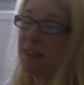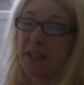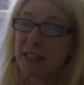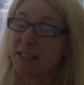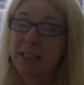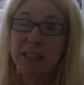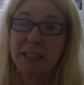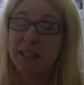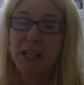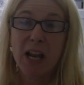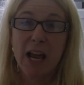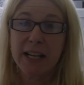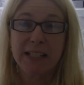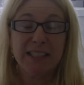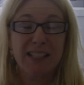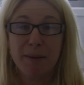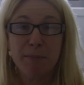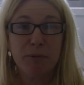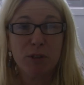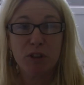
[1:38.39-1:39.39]
This is like
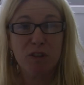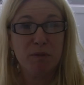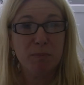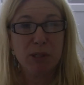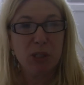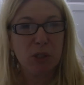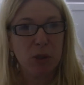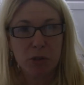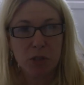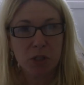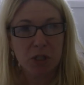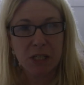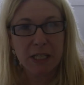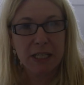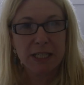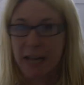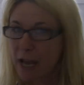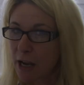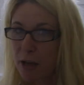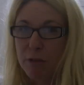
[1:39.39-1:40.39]
some sort of
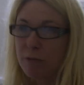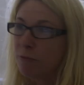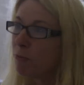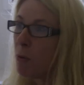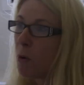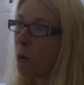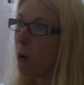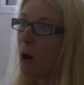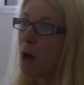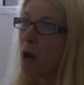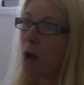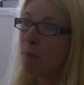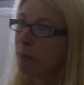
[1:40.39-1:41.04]
misogyny tug of war,